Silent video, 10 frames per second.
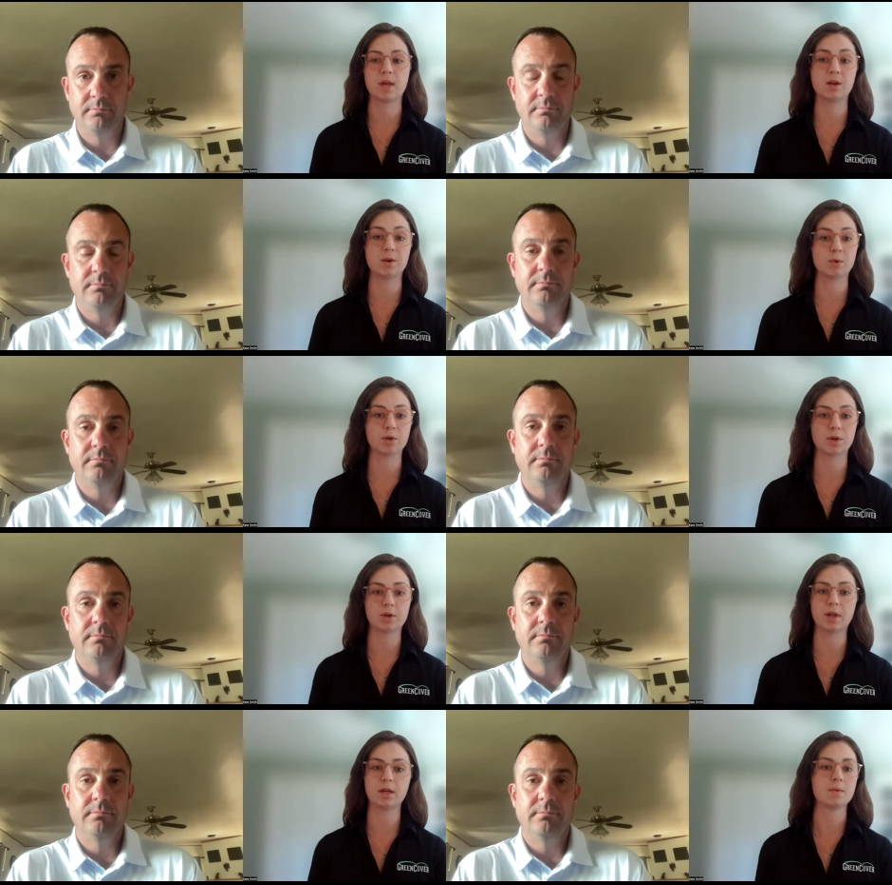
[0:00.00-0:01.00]
Speaker 1: animal
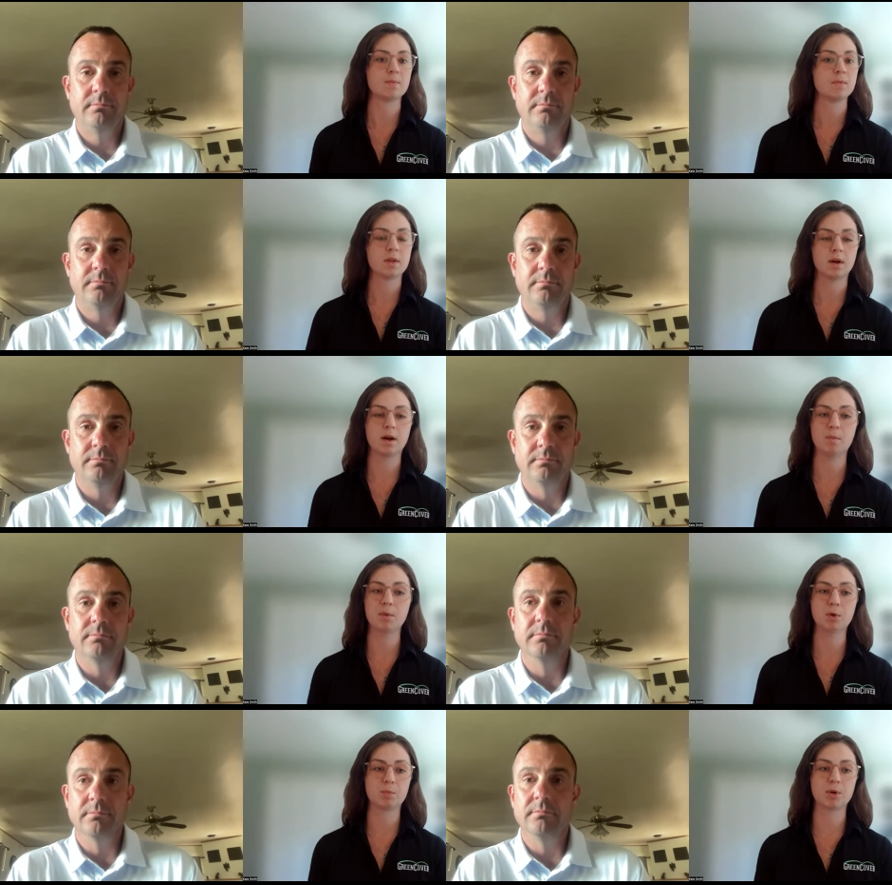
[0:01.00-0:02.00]
herd, like uh,
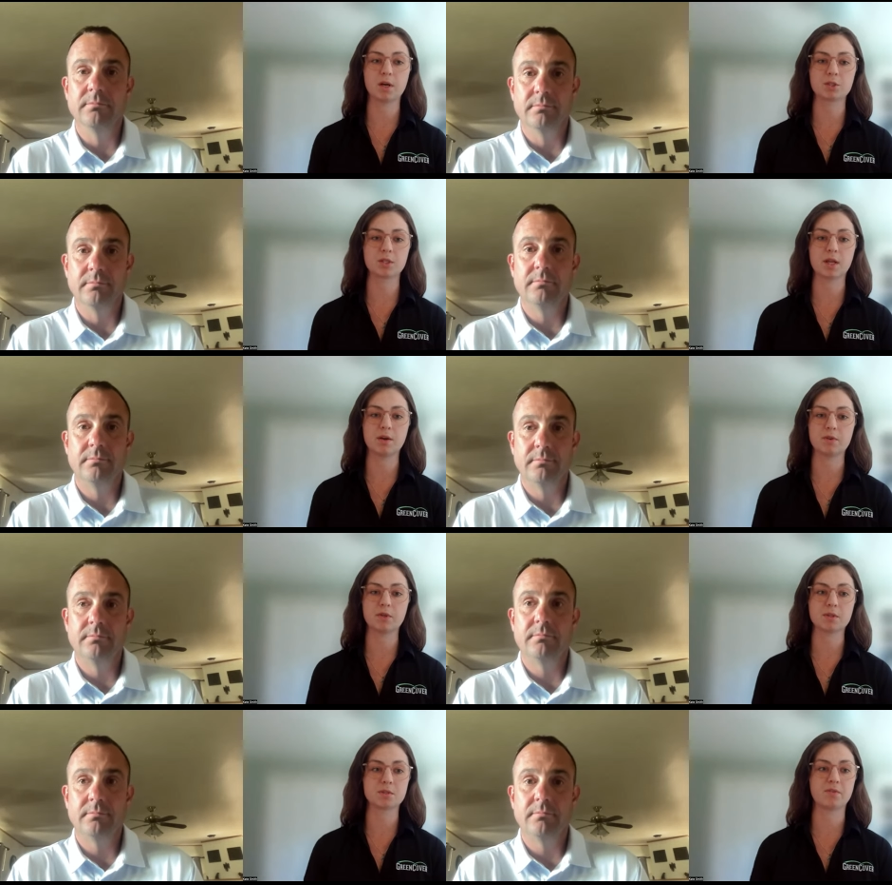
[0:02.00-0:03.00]
milk production
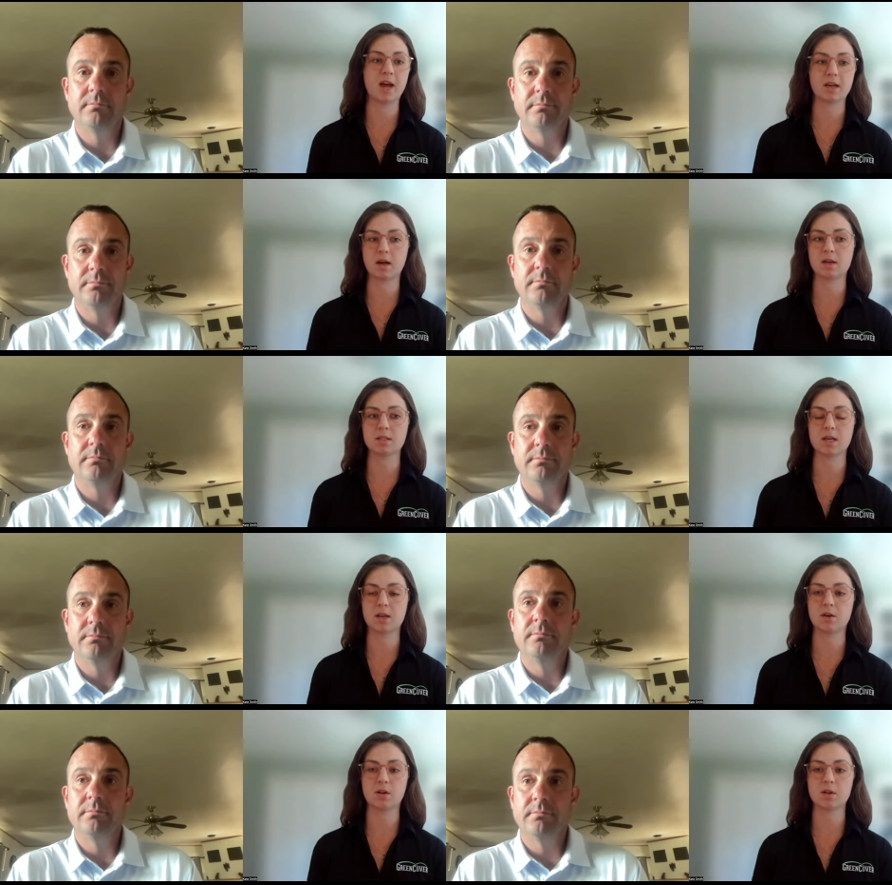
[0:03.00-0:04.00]
levels, fat
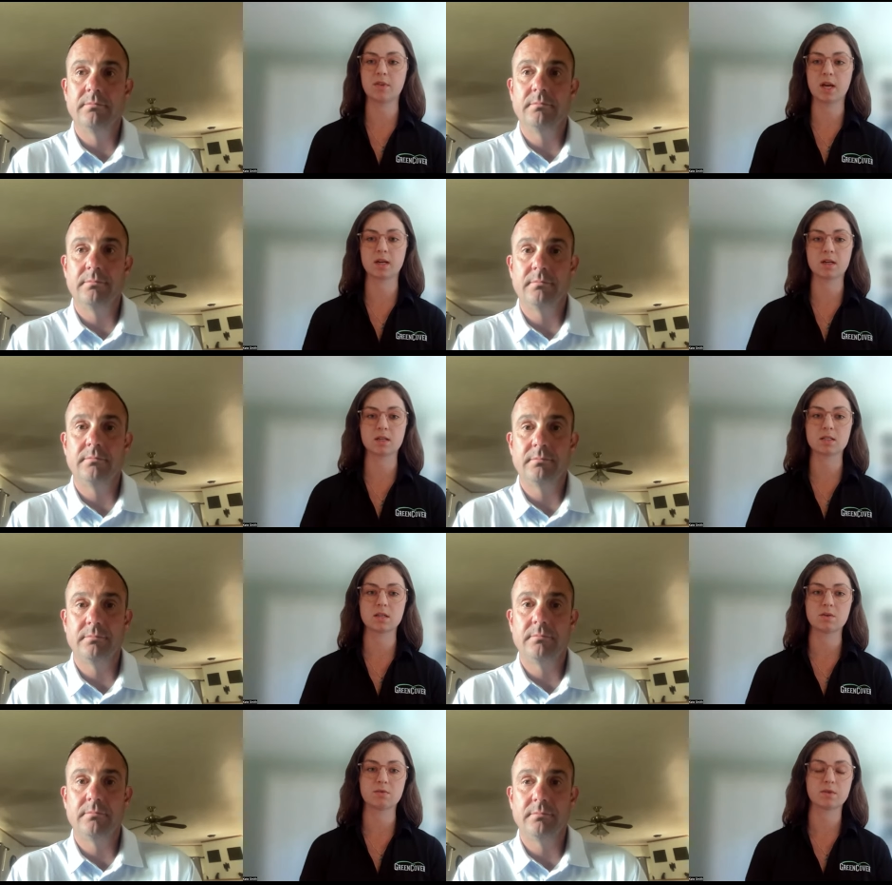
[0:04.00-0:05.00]
content, all of that kind of
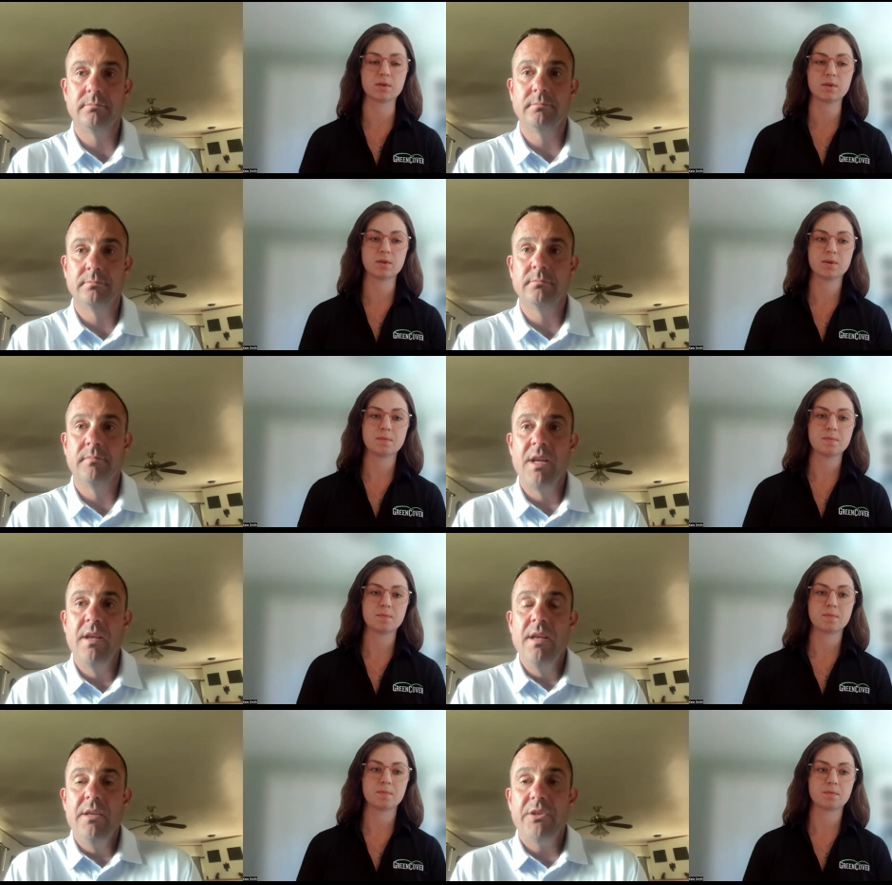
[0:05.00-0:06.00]
stuff.
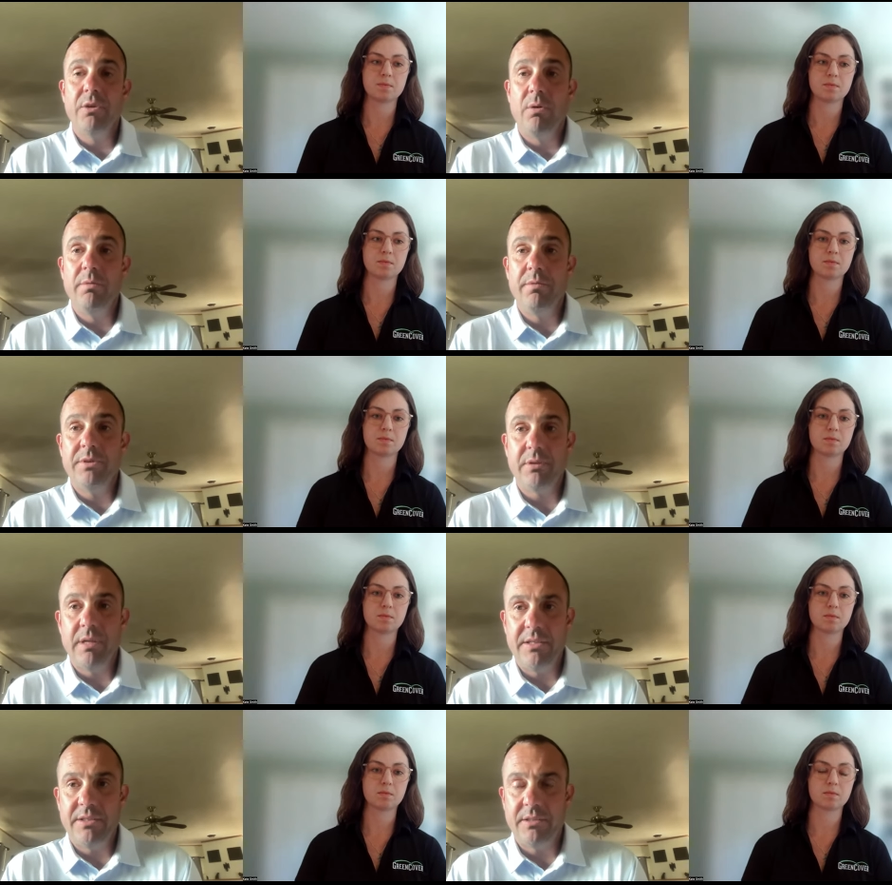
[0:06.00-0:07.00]
Speaker 2: So, so
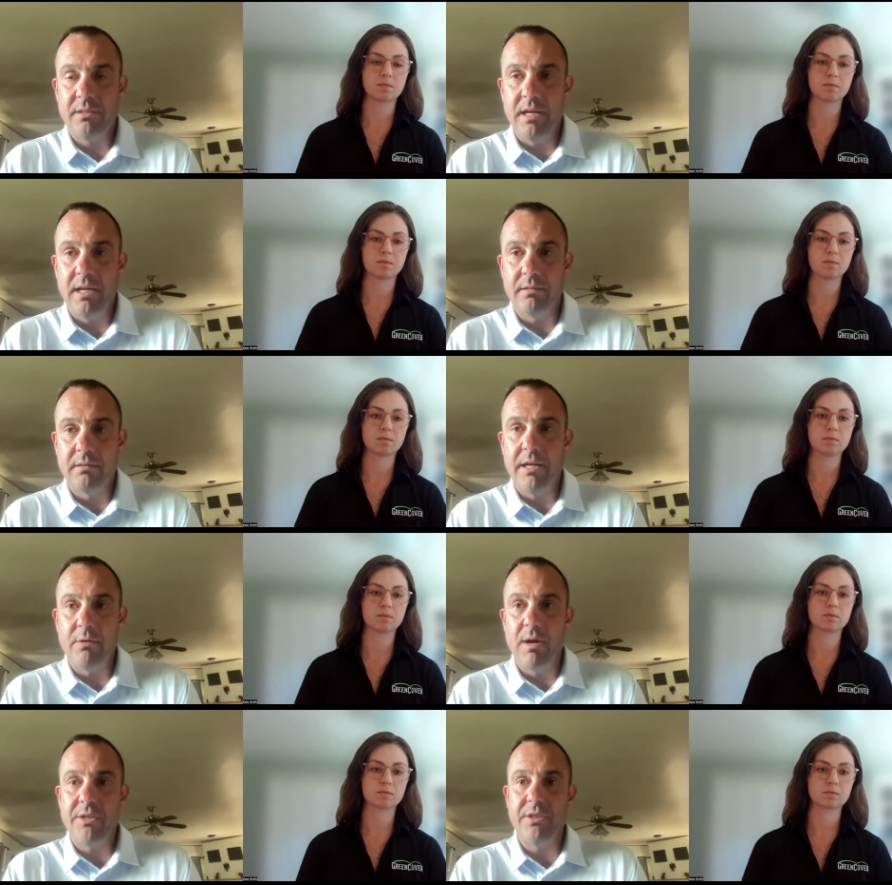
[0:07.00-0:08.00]
that's yeah, great
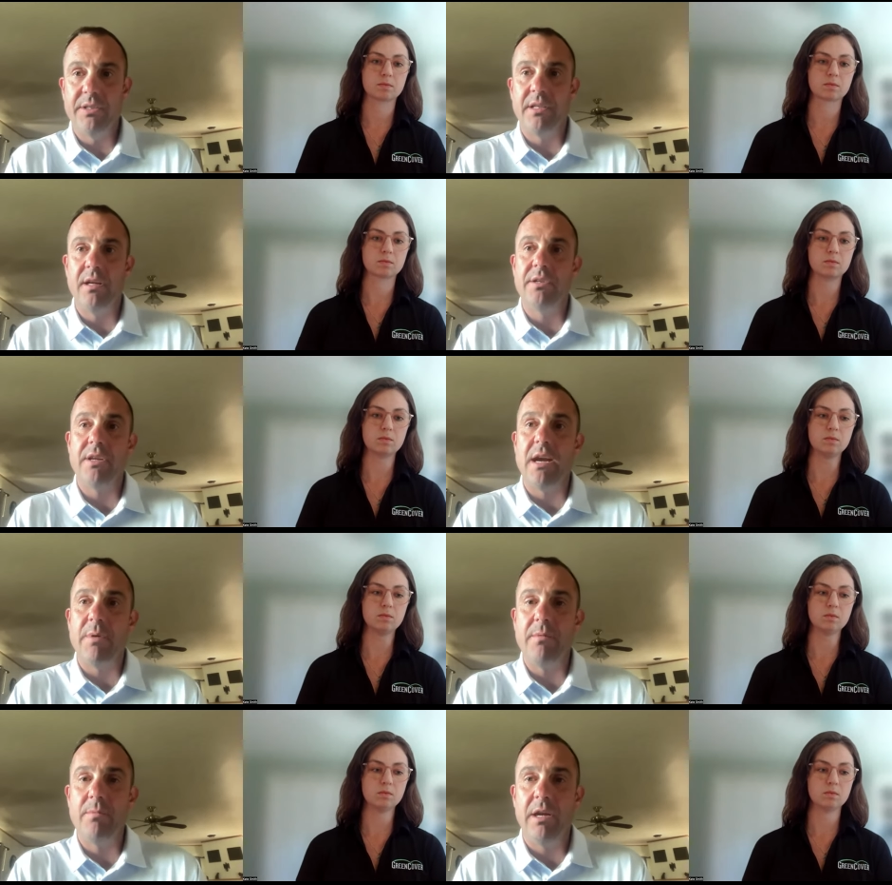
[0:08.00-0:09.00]
questions in there. So yeah,
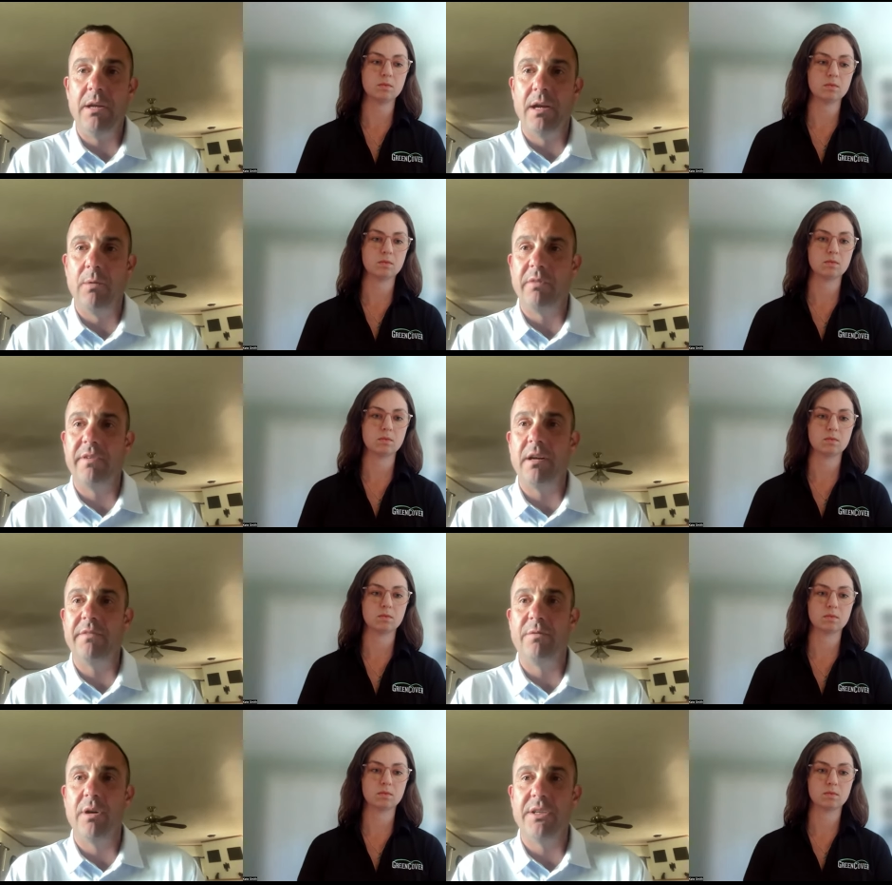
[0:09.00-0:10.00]
we we uh, were very
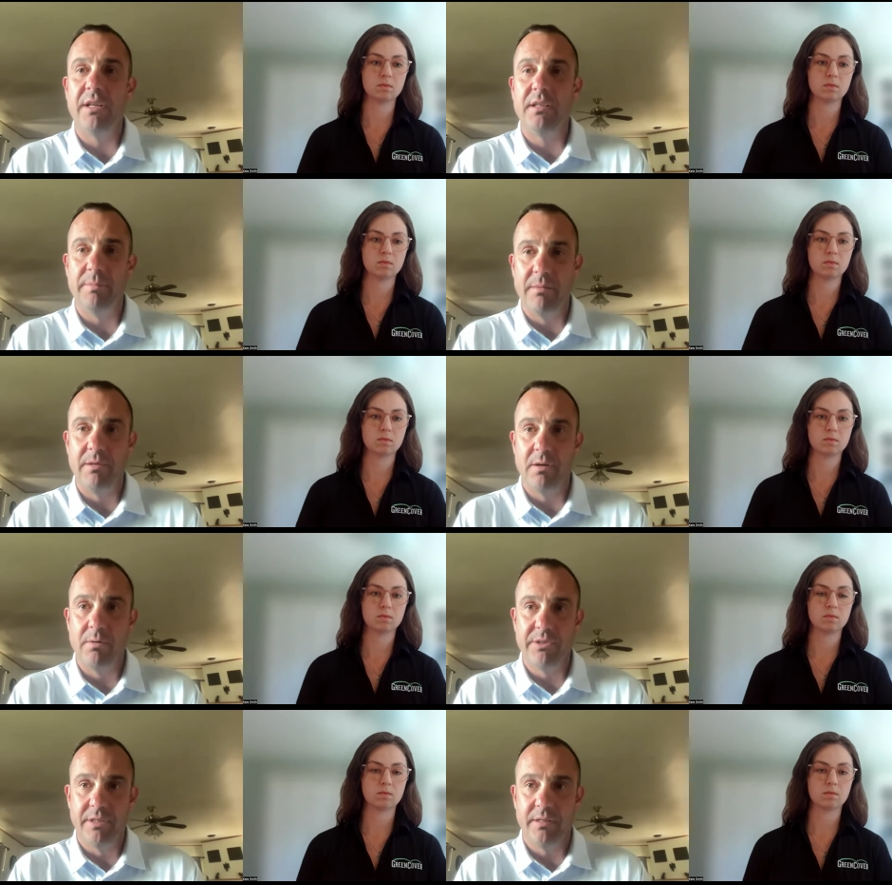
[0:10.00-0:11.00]
fortunate to be able to
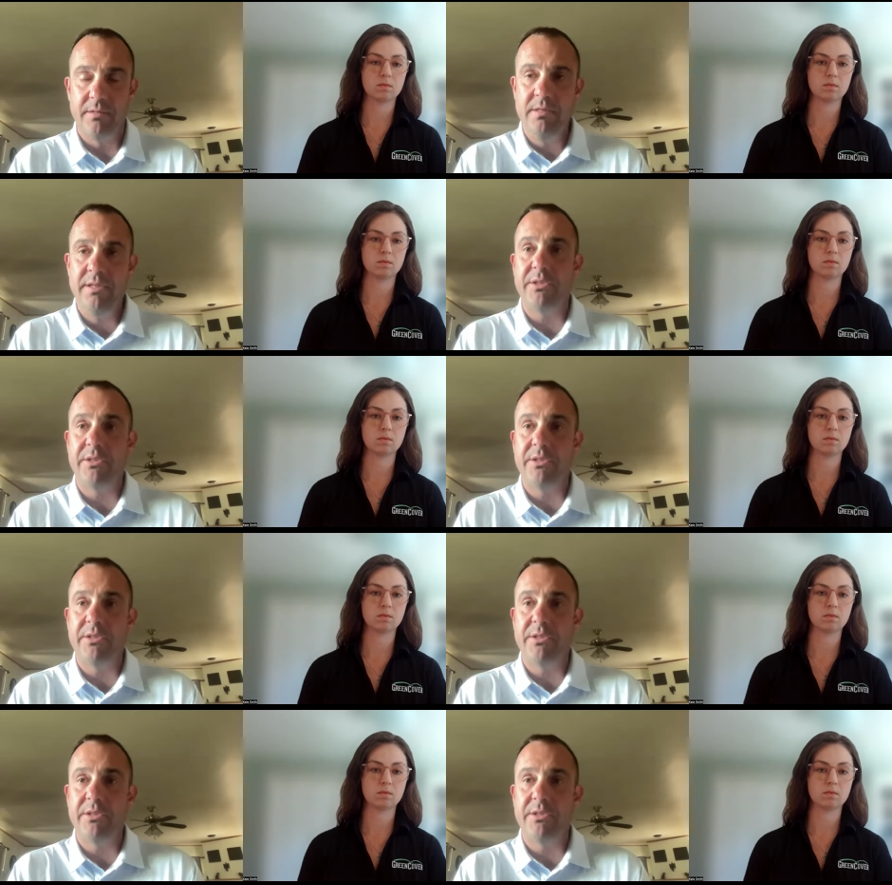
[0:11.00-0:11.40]
host the